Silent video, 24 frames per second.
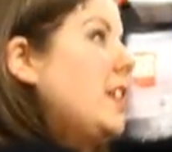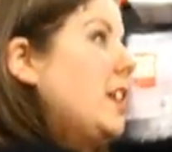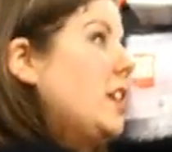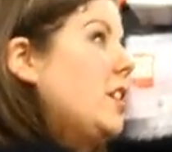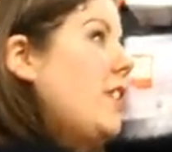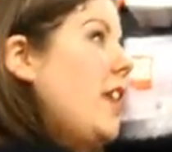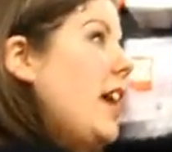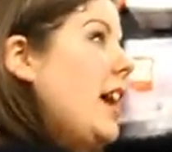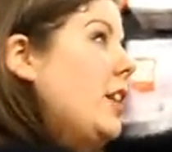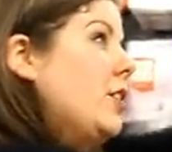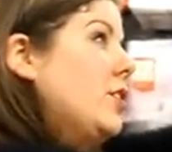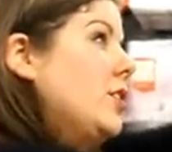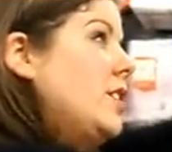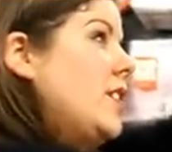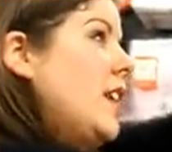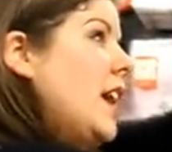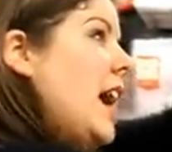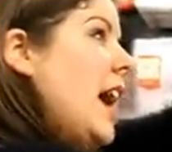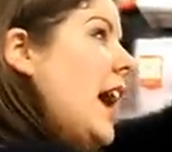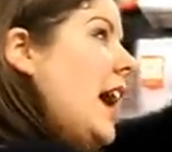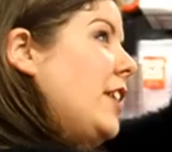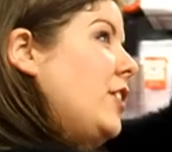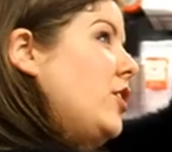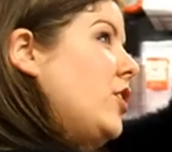it around
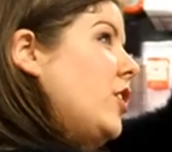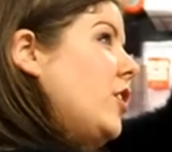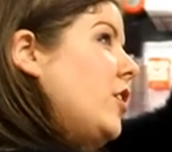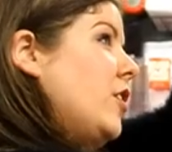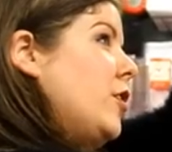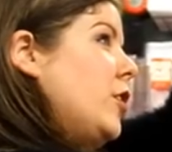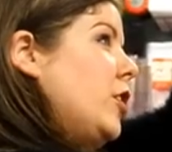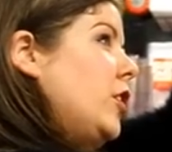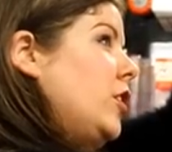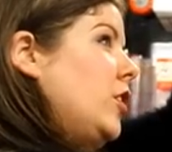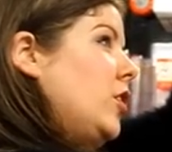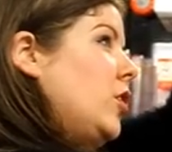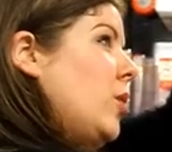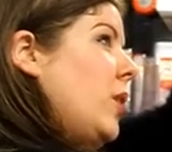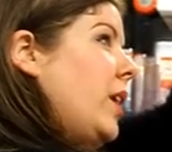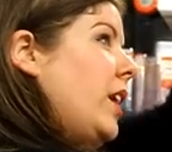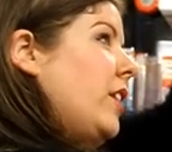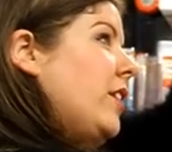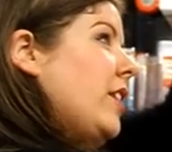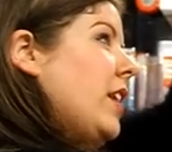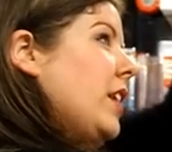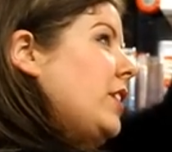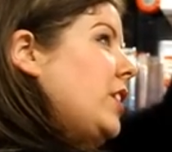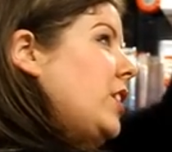and you're
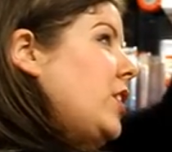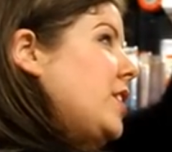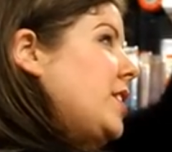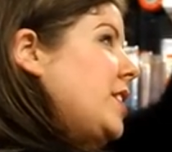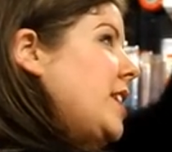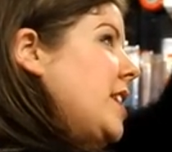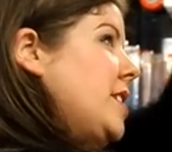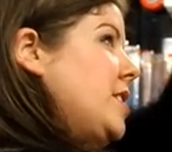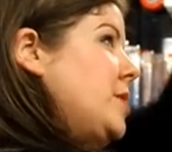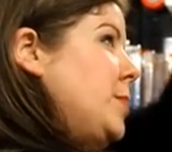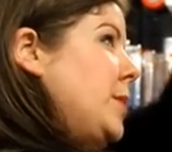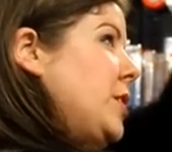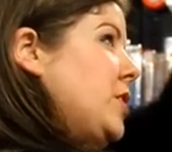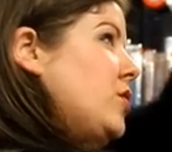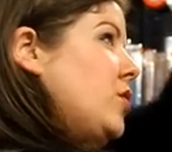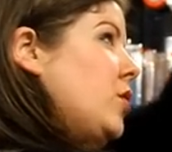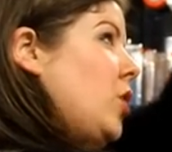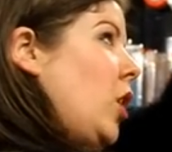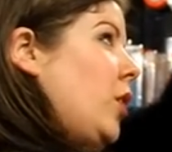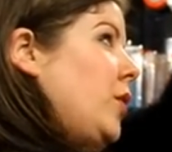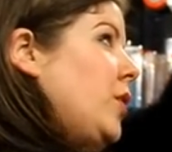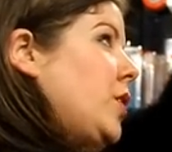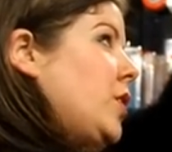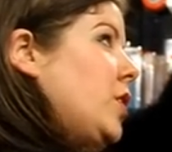going around at your centimetre
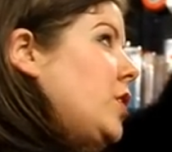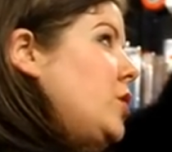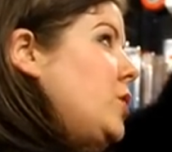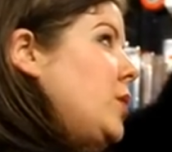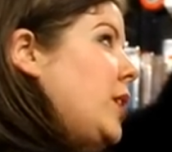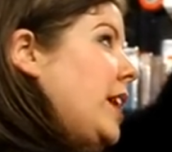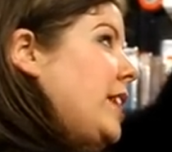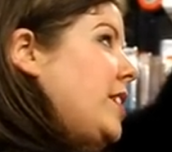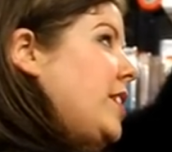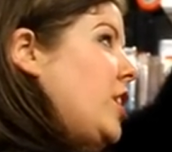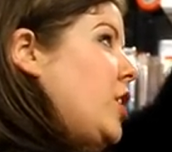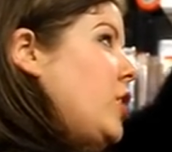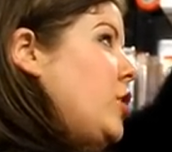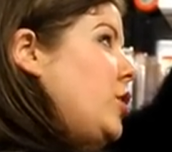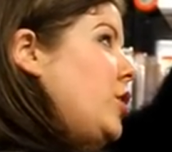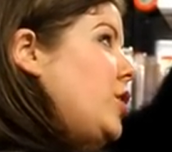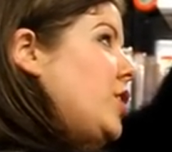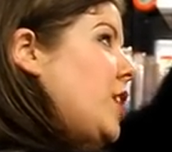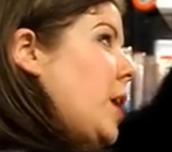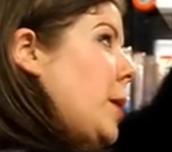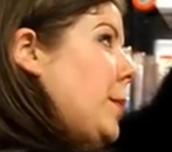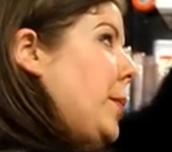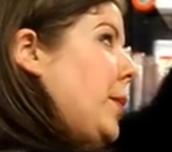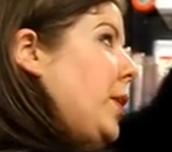and all of a sudden you get to here and you
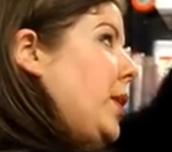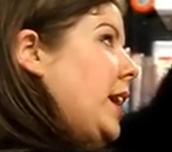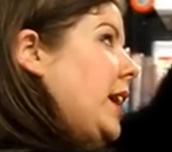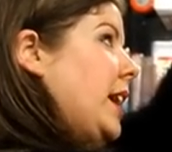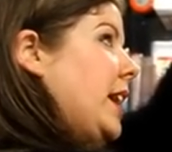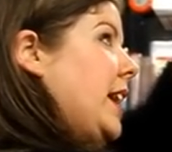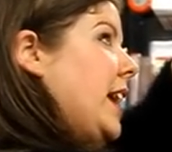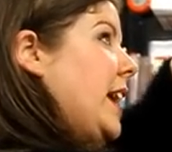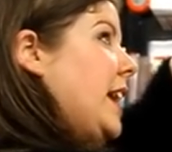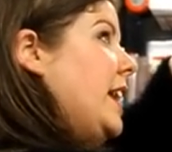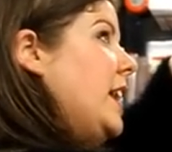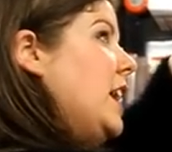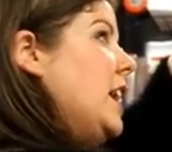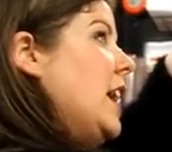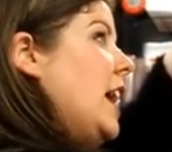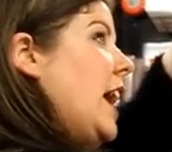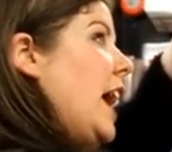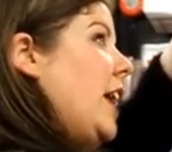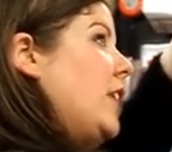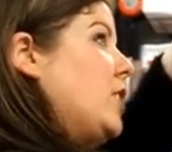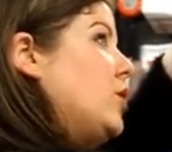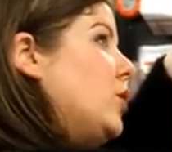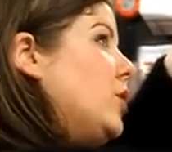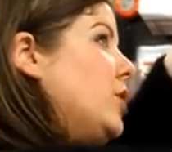start pulling it in,
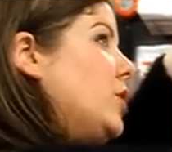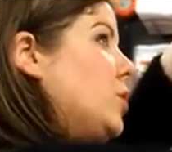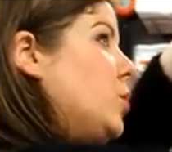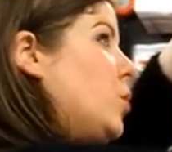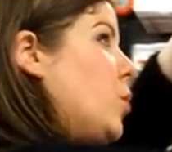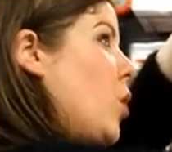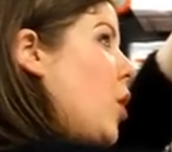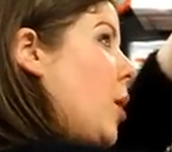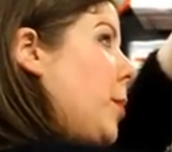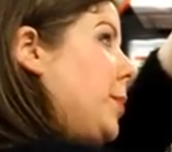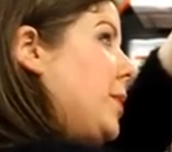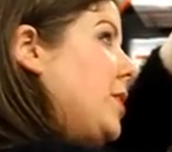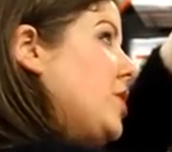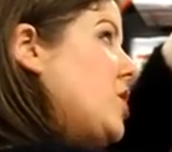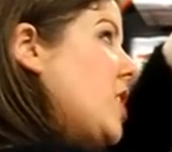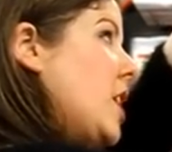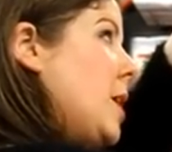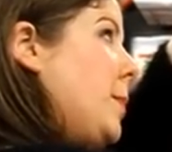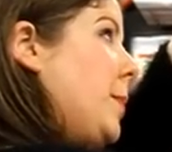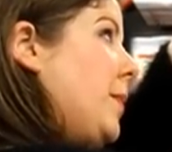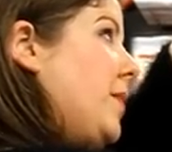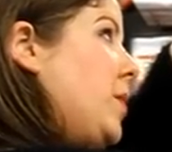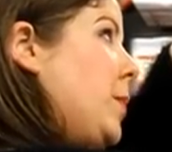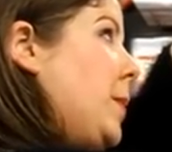it's going to warp the
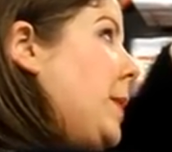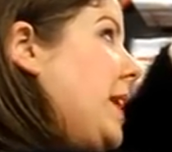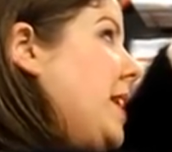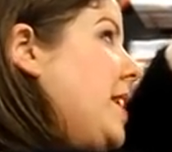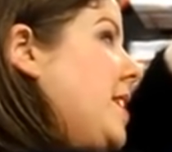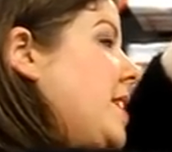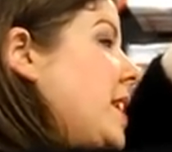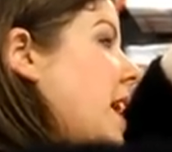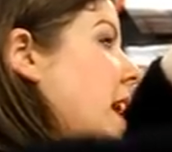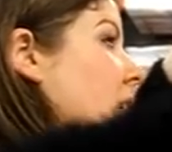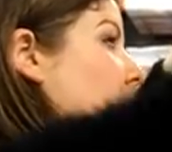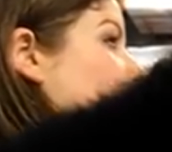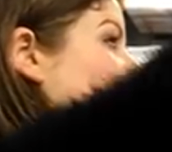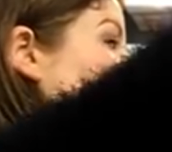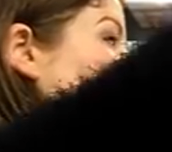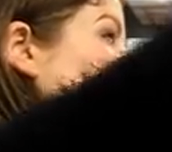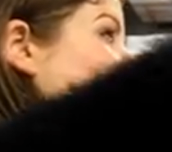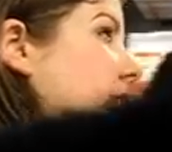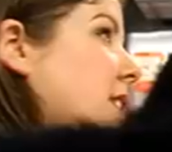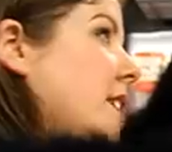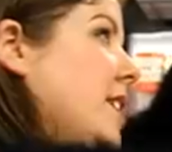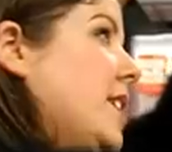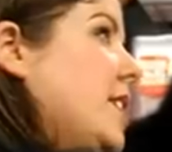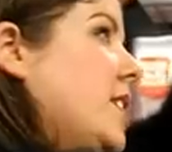shape of the piece and it
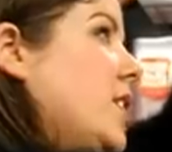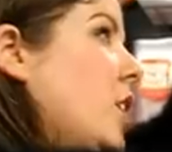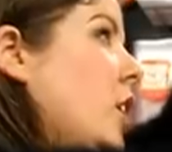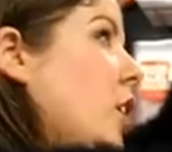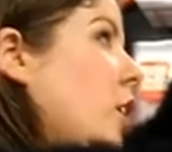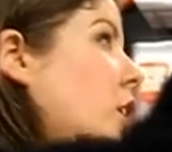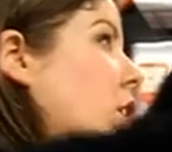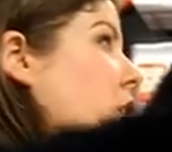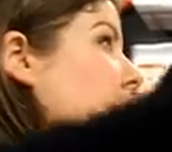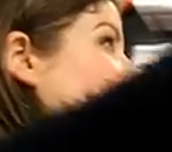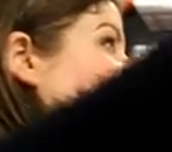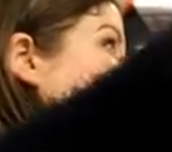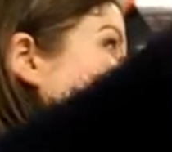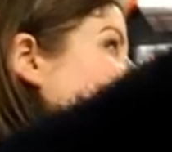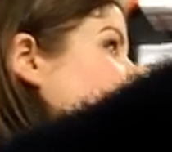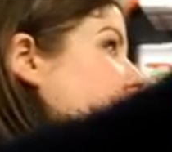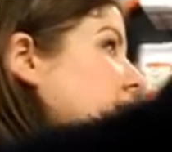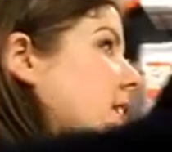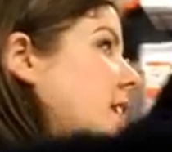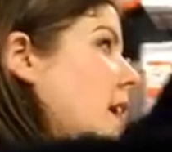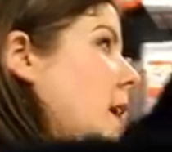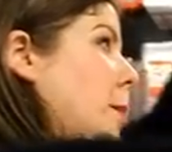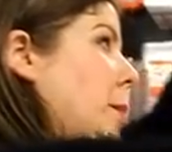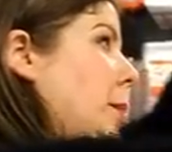won't sit circular, it'll
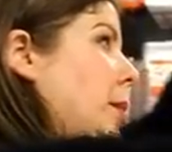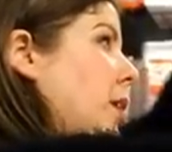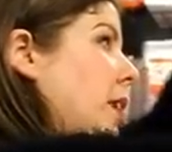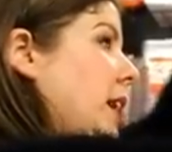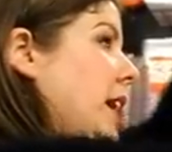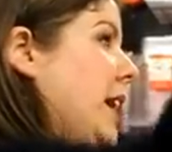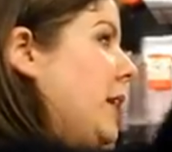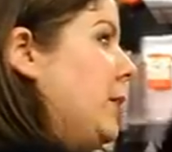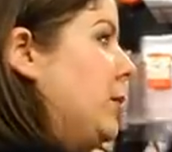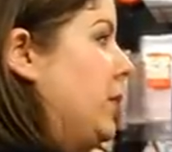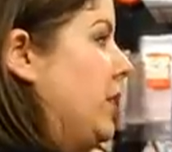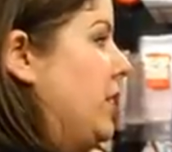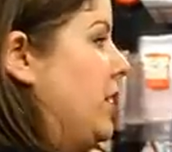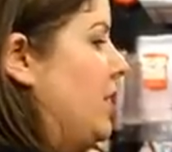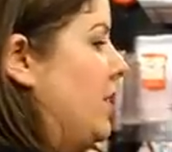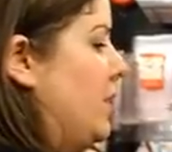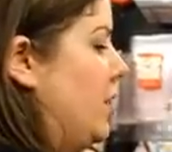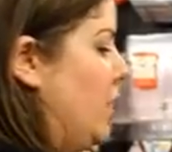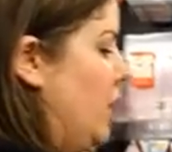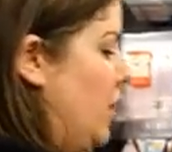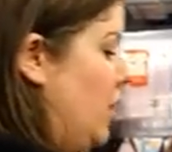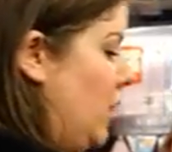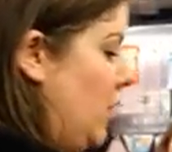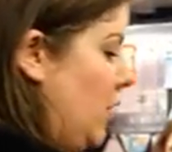start pulling
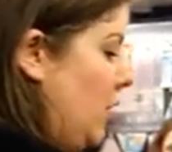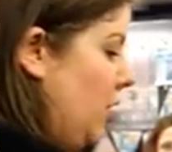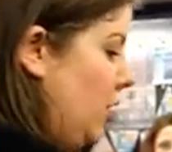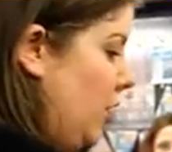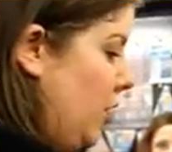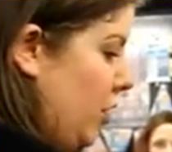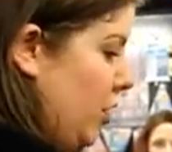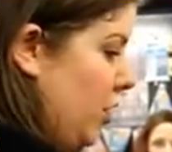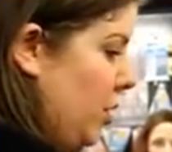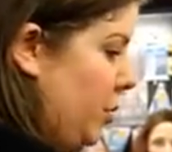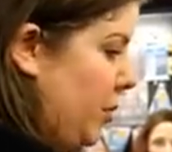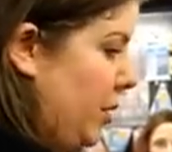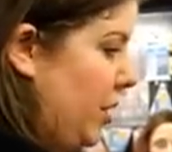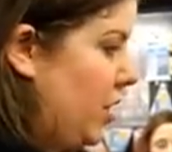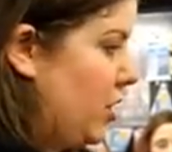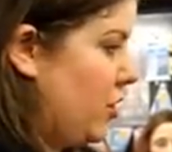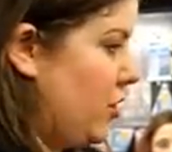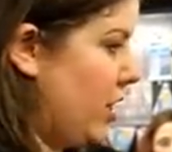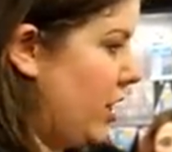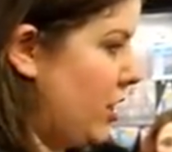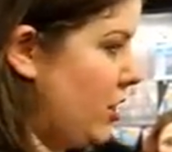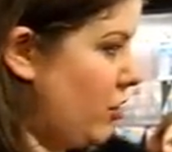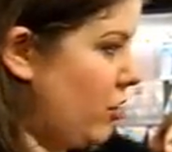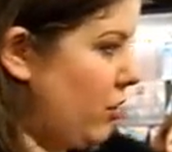inwards. So you're going to bring your
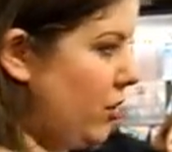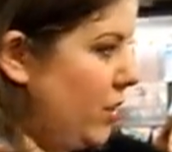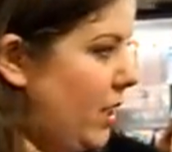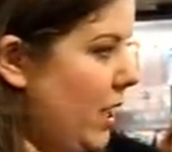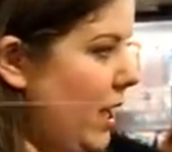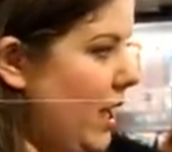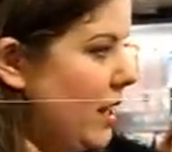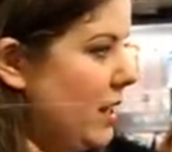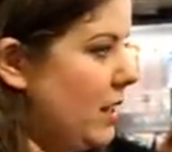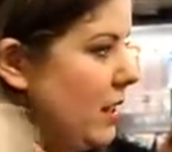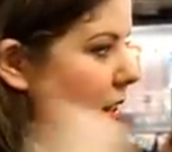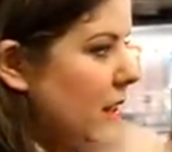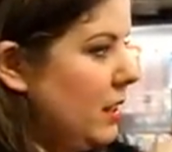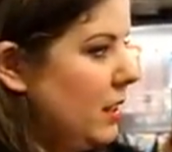thread through again